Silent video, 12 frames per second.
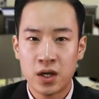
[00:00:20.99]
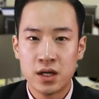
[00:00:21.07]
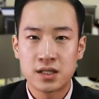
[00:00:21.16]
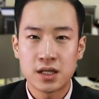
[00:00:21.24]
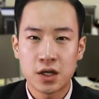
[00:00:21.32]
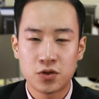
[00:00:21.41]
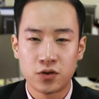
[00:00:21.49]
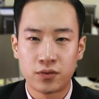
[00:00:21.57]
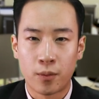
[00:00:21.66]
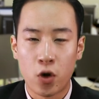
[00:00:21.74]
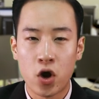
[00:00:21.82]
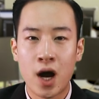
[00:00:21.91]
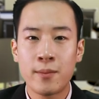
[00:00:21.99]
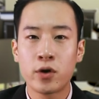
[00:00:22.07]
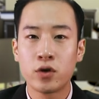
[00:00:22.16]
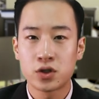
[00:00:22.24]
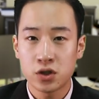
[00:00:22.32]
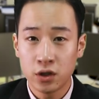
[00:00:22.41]
Stay tuned for more. I'm your
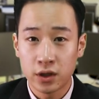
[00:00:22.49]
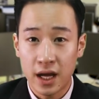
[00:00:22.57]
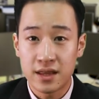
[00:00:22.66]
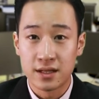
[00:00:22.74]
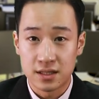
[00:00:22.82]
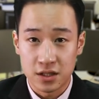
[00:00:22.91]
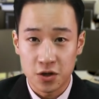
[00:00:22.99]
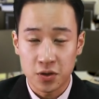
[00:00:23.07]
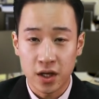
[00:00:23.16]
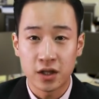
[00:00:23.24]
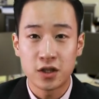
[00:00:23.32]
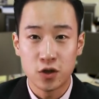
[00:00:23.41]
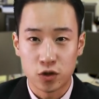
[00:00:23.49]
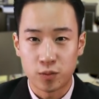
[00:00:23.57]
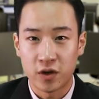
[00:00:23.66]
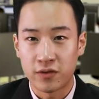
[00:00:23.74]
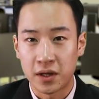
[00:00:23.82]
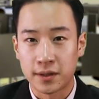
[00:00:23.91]
host Hun, and this is your Daily News
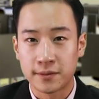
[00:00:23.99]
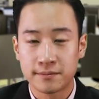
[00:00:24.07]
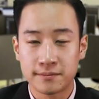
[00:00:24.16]
Briefing.